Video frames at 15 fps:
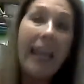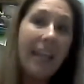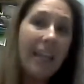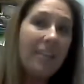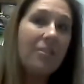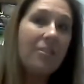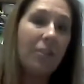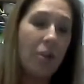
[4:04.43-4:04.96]

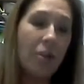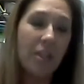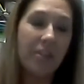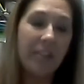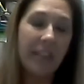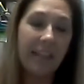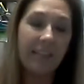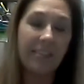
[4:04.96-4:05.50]
I can
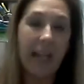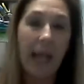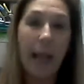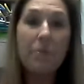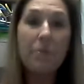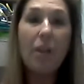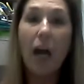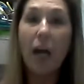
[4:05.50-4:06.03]
do the things that
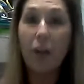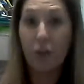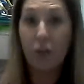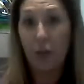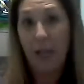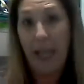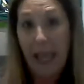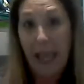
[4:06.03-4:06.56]
I'm not
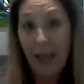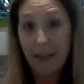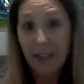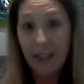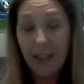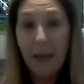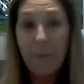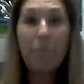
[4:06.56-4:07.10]
good at,
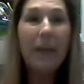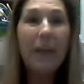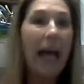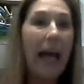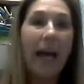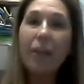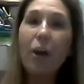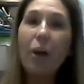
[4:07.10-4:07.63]
but
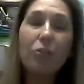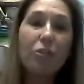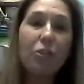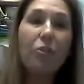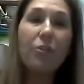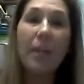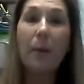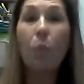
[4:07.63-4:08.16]
I don't
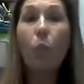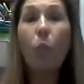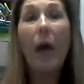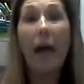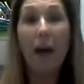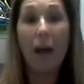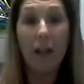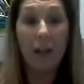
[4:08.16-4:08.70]
do them
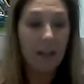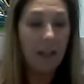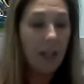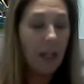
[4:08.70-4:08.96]
well.